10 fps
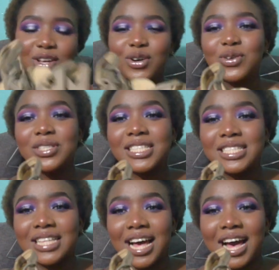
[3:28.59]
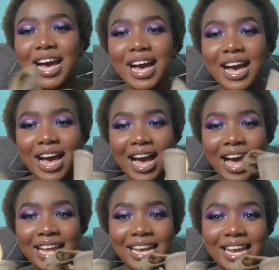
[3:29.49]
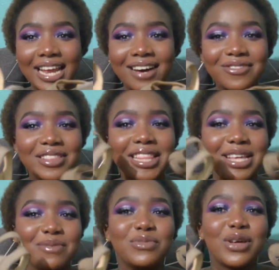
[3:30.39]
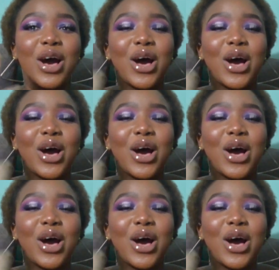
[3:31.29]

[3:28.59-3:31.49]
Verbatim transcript: because I love them